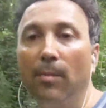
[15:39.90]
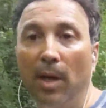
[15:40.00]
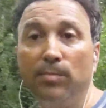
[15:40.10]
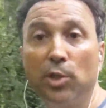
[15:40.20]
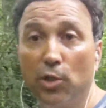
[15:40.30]

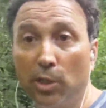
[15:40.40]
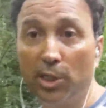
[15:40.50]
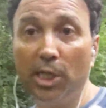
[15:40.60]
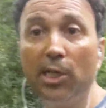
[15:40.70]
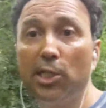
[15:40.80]
I'm
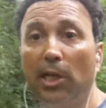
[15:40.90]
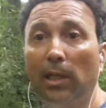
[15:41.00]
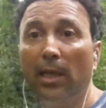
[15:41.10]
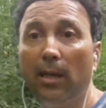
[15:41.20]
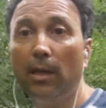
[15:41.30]

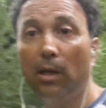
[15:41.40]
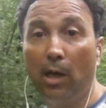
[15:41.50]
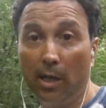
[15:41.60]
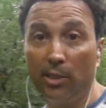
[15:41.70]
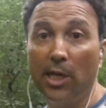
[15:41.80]
strategically
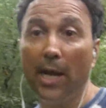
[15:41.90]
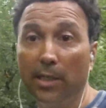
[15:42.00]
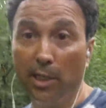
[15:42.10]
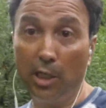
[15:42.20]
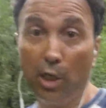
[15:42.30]

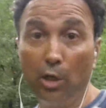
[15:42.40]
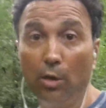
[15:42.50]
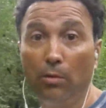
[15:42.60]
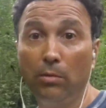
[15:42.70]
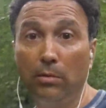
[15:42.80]
contacting
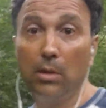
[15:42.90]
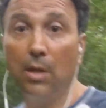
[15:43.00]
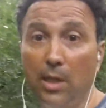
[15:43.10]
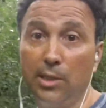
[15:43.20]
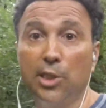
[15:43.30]
you
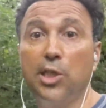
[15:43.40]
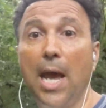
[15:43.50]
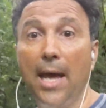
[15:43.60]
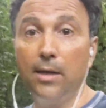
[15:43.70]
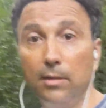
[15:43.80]

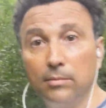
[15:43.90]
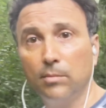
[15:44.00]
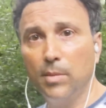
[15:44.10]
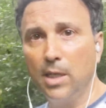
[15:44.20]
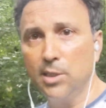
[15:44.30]
instead,
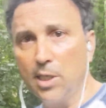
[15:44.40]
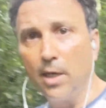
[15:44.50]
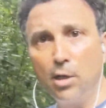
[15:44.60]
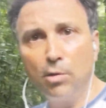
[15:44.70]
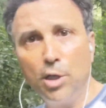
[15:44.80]
because
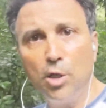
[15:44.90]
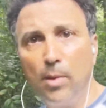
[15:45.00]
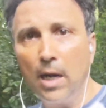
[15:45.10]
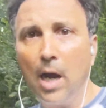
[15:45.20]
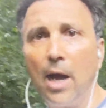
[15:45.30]
I know
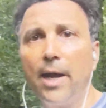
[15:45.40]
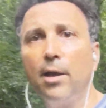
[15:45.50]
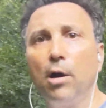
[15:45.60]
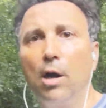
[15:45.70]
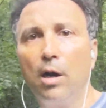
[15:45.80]
you and
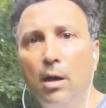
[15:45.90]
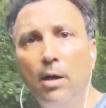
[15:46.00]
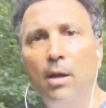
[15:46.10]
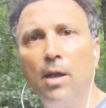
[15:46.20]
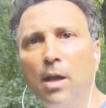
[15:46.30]
I are
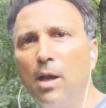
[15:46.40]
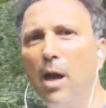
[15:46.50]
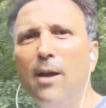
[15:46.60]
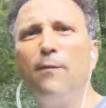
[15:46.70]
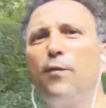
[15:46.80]

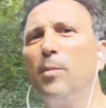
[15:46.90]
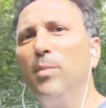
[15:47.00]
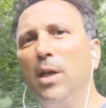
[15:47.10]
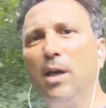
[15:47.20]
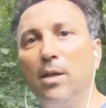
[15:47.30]
cut
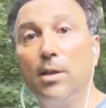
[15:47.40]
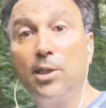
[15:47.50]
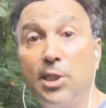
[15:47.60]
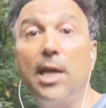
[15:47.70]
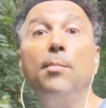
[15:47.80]
from the
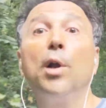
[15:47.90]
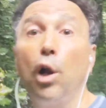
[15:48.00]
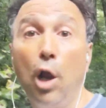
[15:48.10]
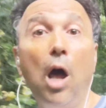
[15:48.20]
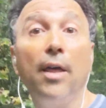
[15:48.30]
same
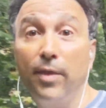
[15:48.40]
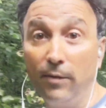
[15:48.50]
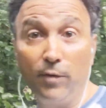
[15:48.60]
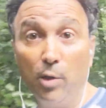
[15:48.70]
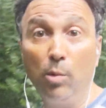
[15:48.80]
cloth,
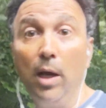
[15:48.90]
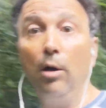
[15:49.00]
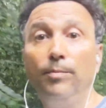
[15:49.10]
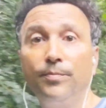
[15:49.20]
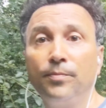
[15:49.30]
if you
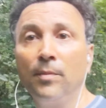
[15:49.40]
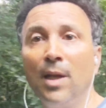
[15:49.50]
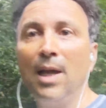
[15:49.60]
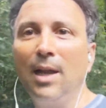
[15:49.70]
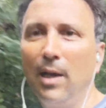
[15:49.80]
will.
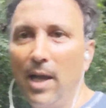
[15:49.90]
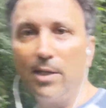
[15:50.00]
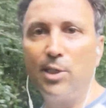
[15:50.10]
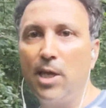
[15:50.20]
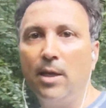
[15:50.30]

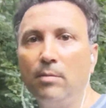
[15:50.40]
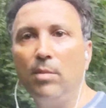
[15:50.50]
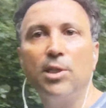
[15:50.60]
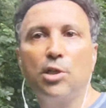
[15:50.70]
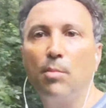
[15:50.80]
Last
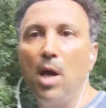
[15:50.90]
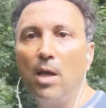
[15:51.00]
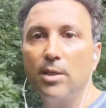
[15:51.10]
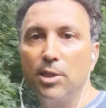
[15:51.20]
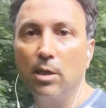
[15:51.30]
thing, Mr.
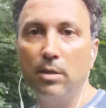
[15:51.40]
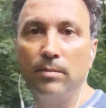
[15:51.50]
Musk,